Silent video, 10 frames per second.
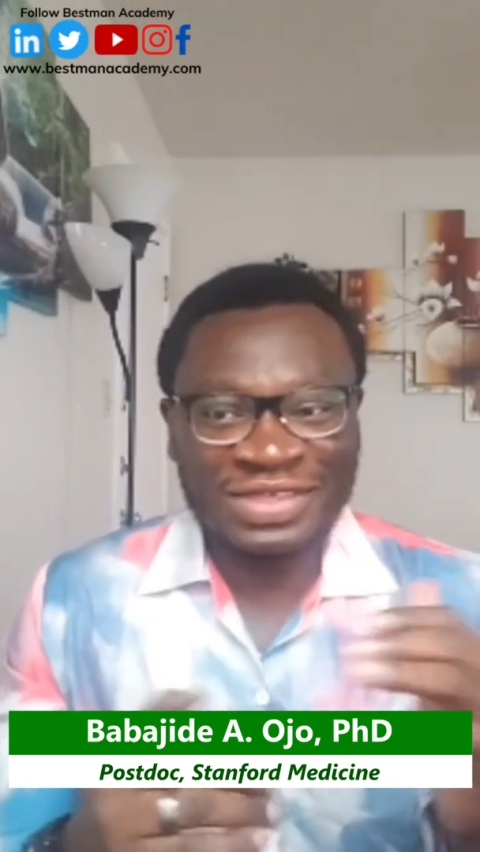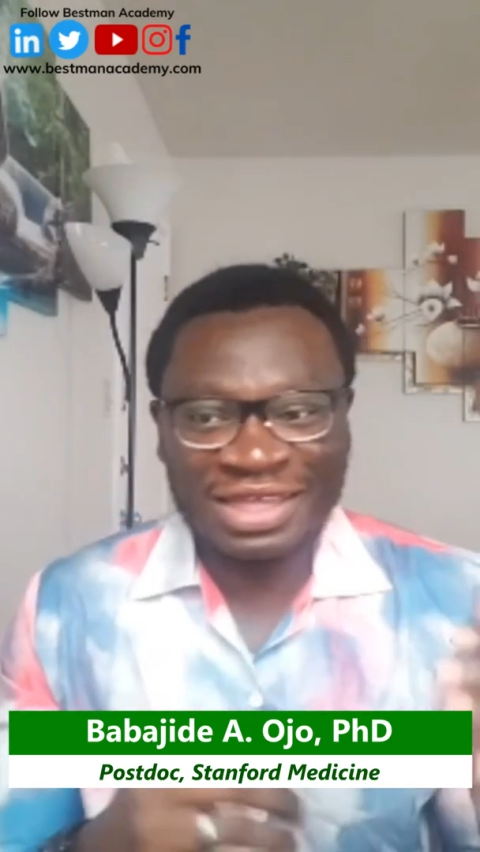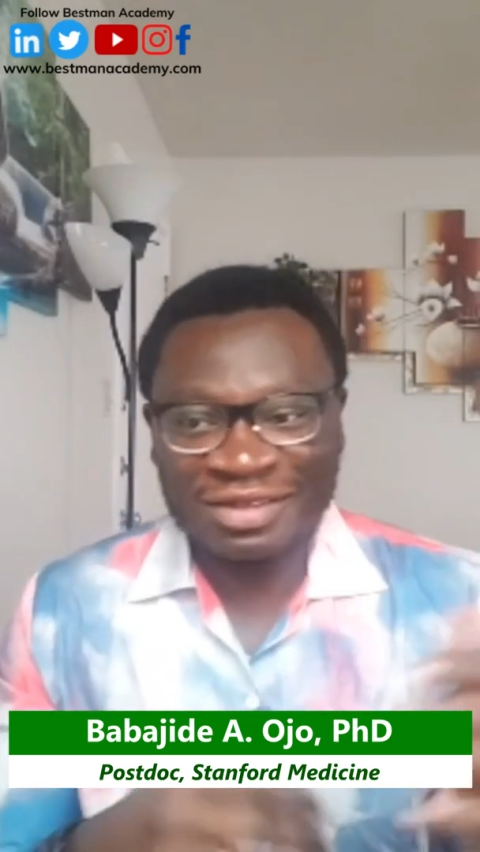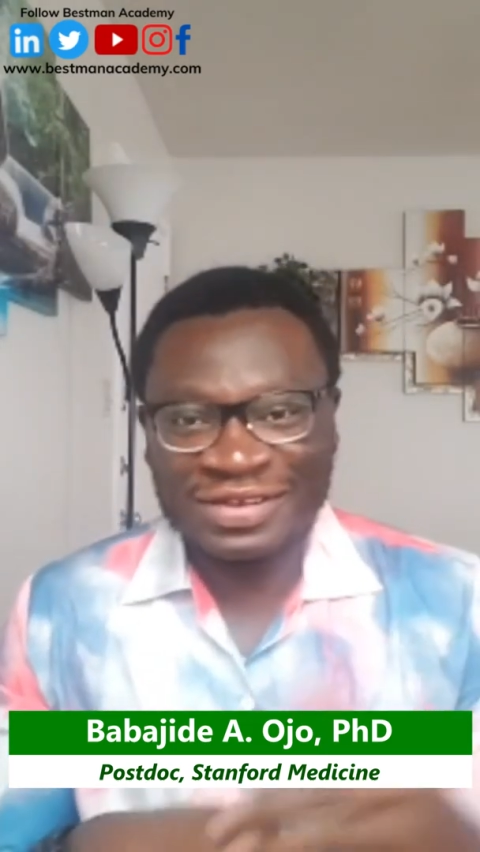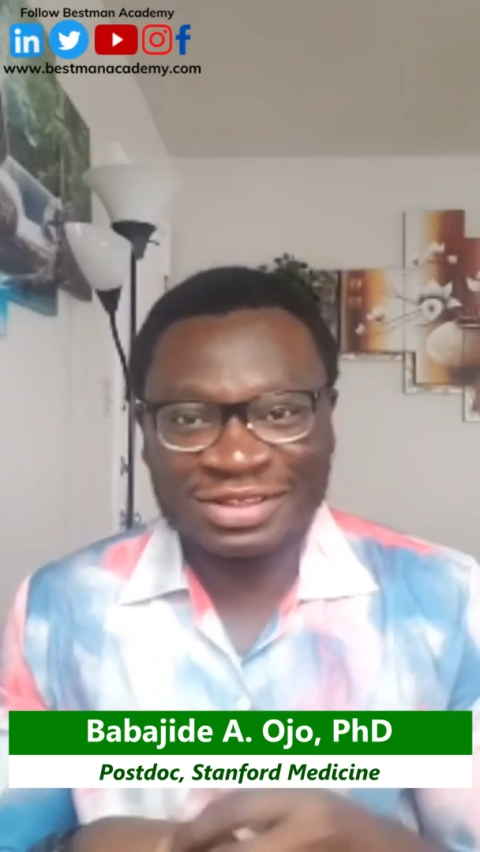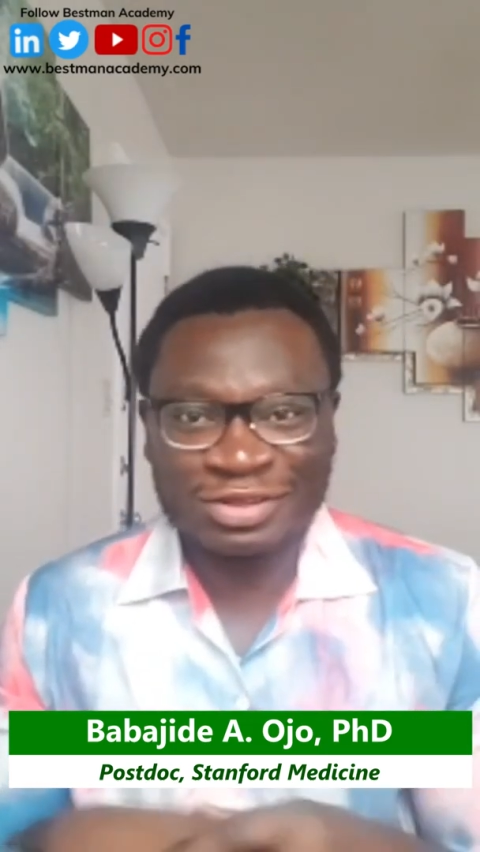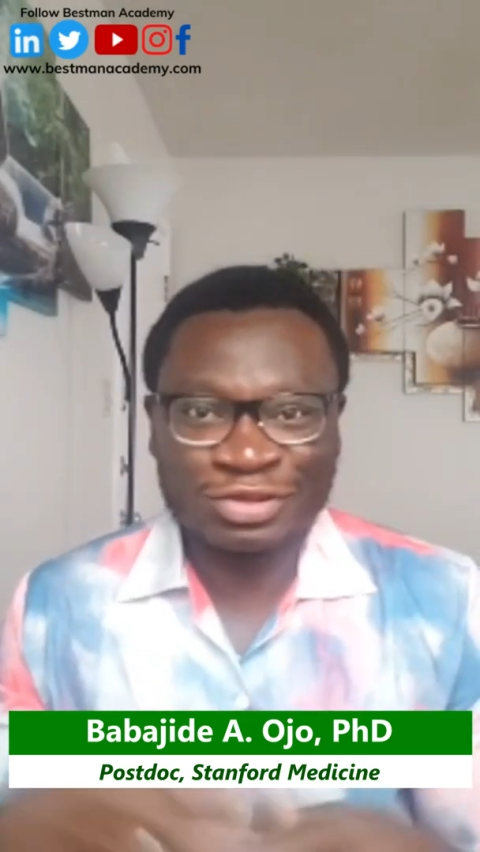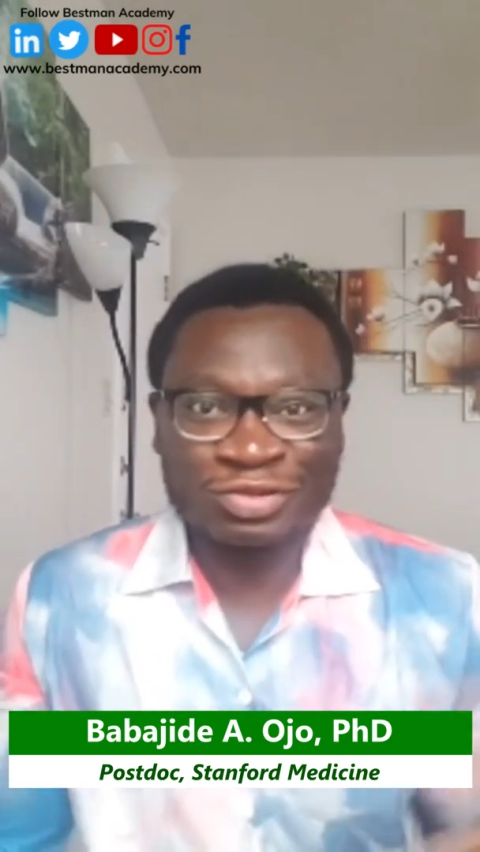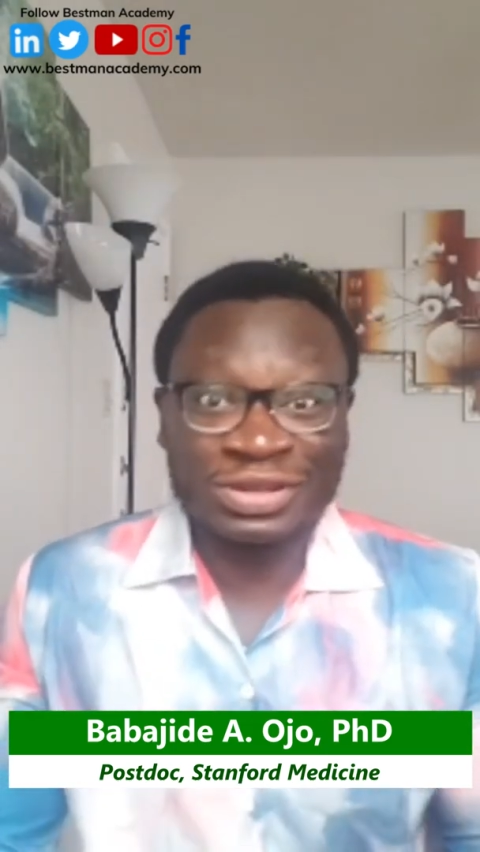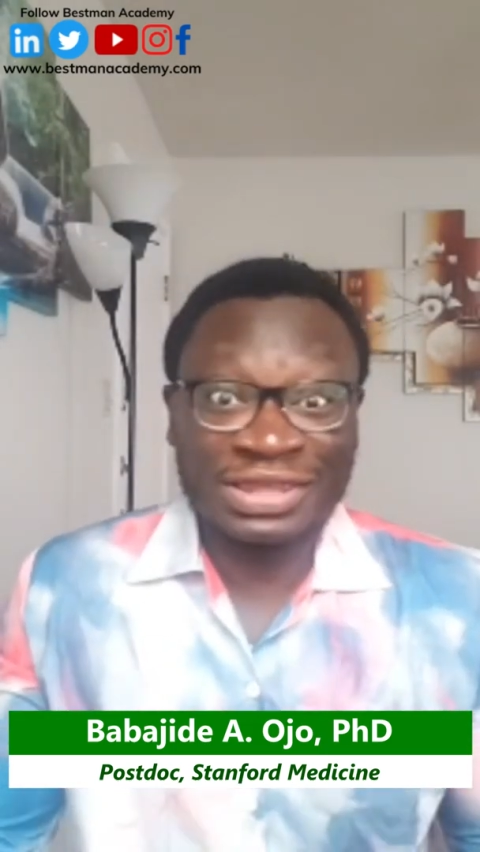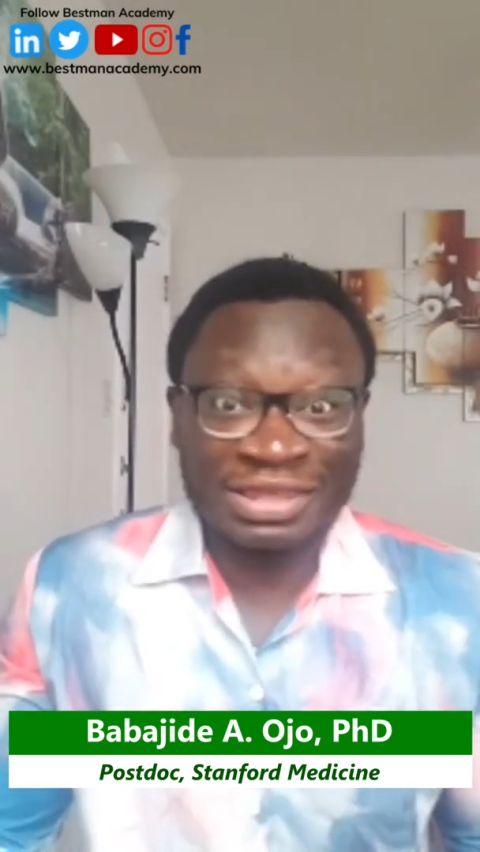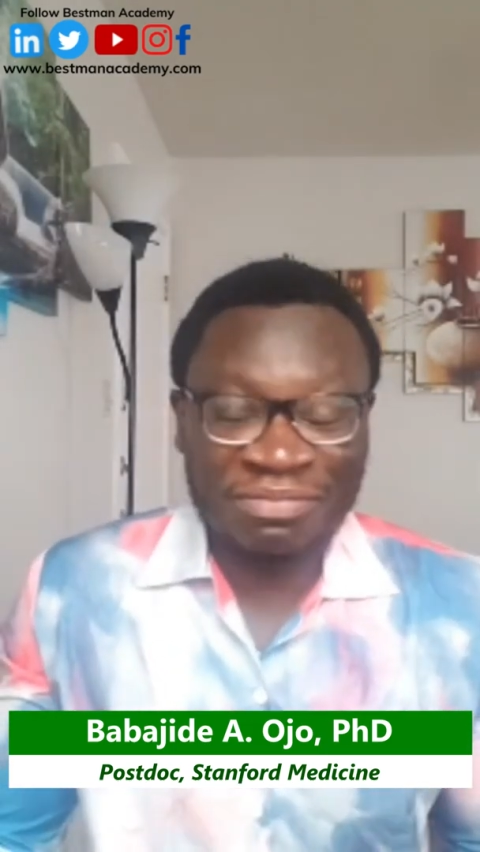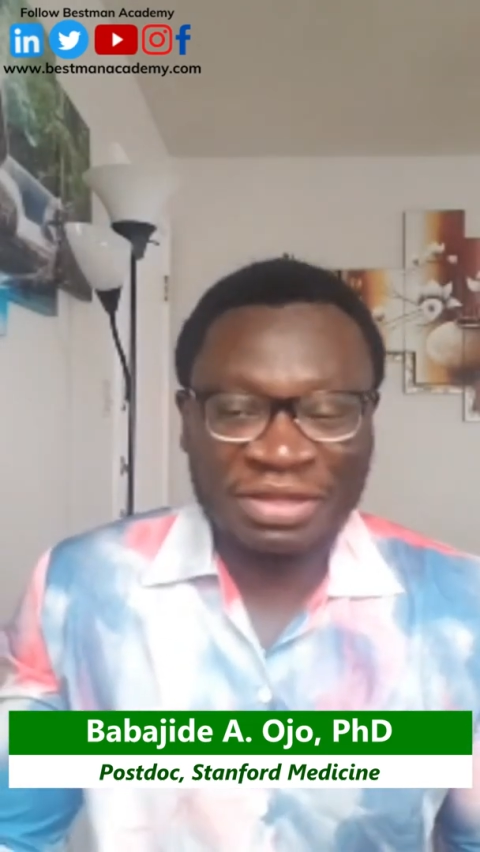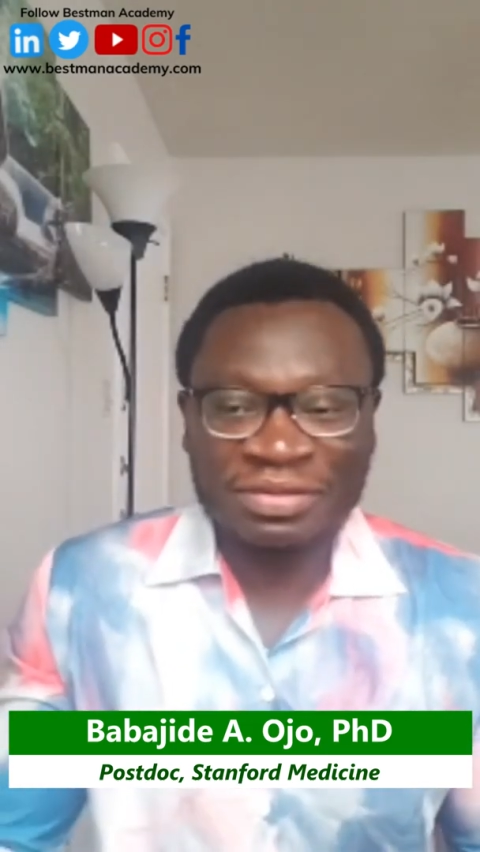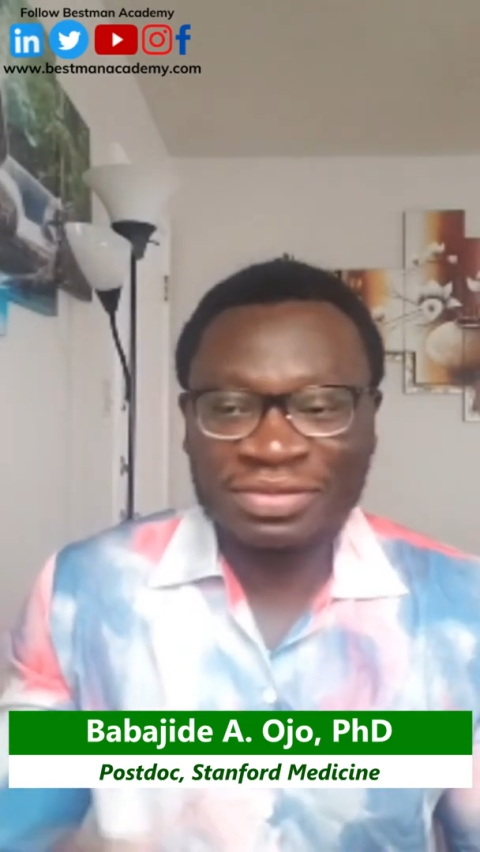living calculator to
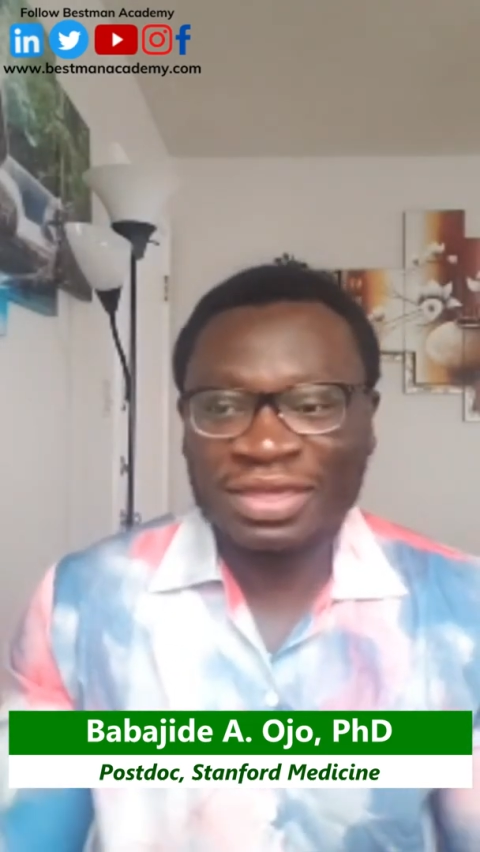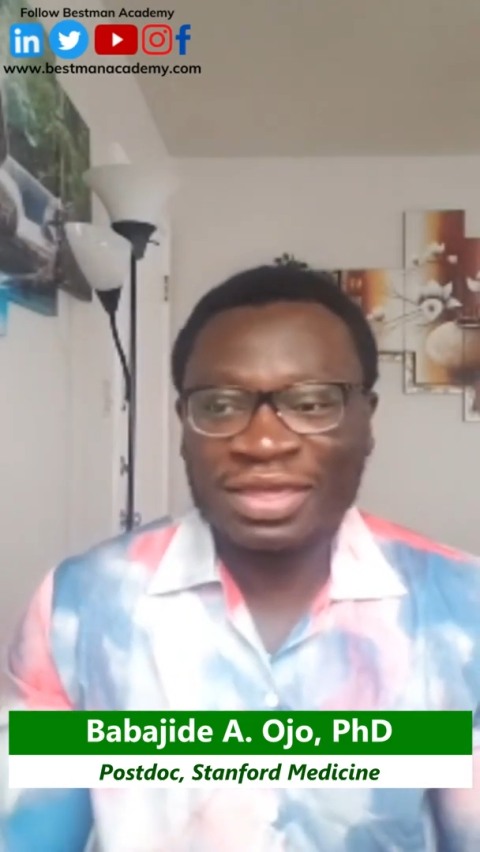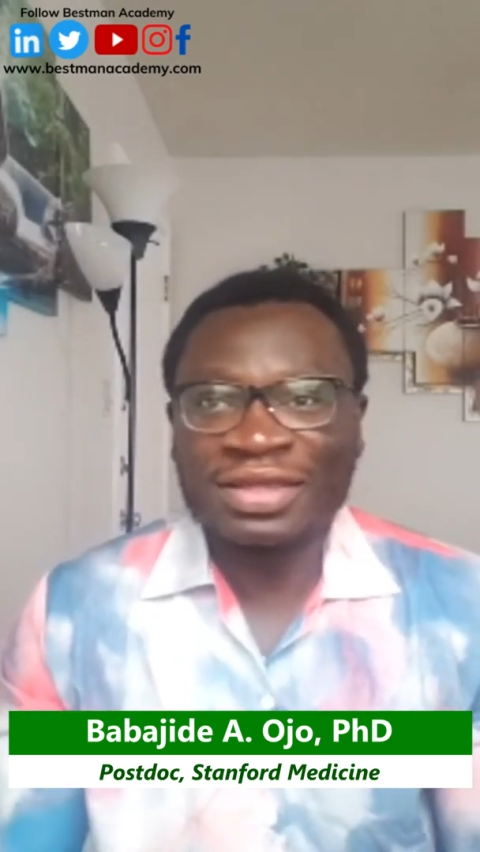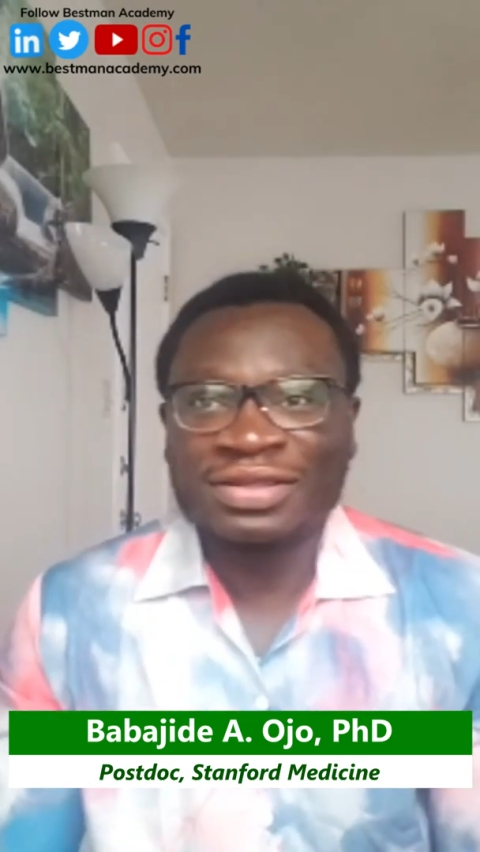the email.